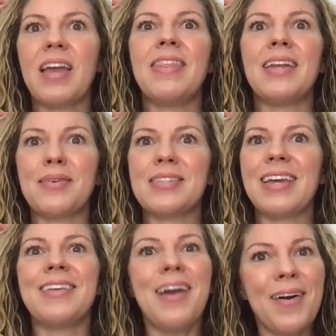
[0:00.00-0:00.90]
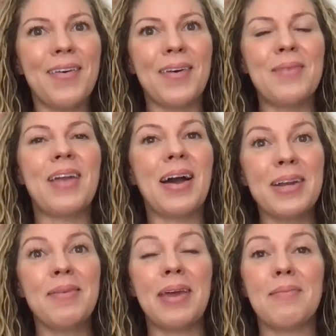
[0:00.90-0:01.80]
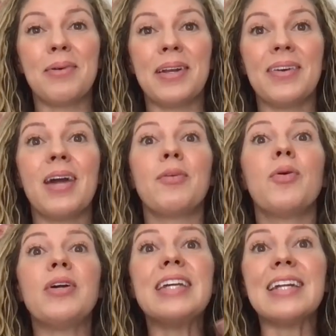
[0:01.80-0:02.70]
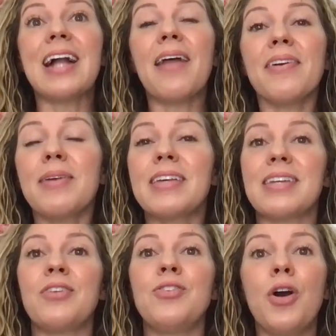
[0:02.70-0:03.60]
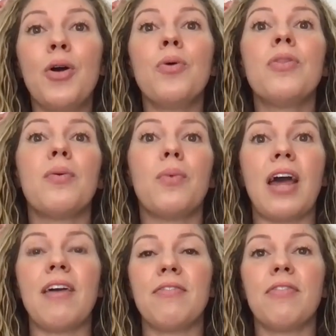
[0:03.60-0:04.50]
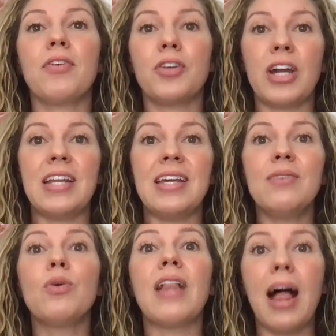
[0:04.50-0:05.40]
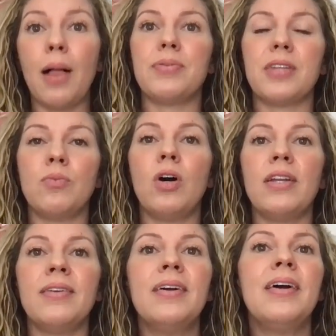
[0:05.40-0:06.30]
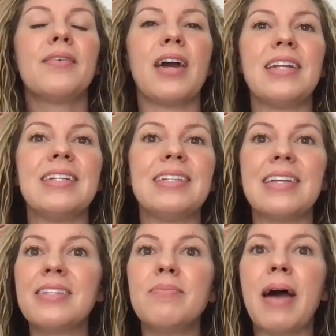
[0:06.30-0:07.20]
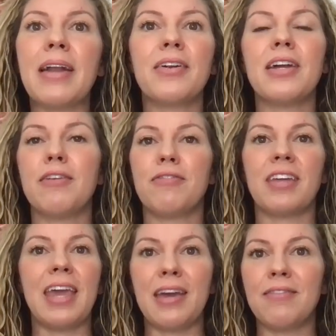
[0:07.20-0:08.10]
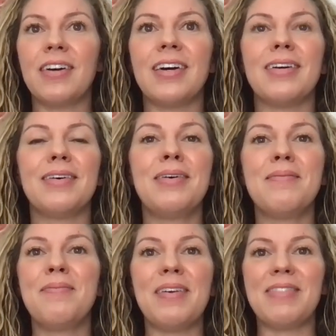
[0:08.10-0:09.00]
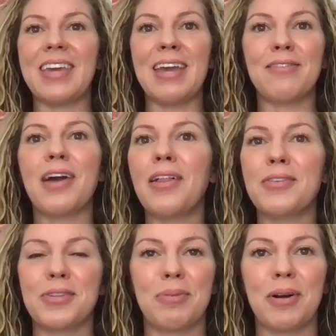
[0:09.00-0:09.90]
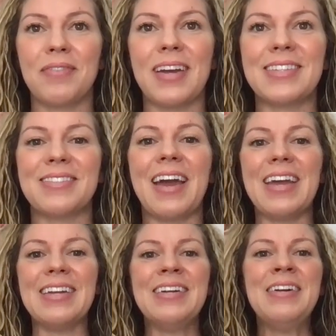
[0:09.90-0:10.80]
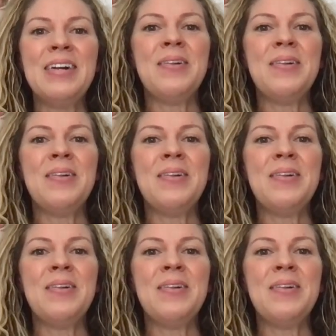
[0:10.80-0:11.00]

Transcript: And then I was like, no, I'm not going to make it prettier. I'm going to get it out there because I know that what I've created will help someone, right? And it doesn't matter if the Canva colors are perfect, right?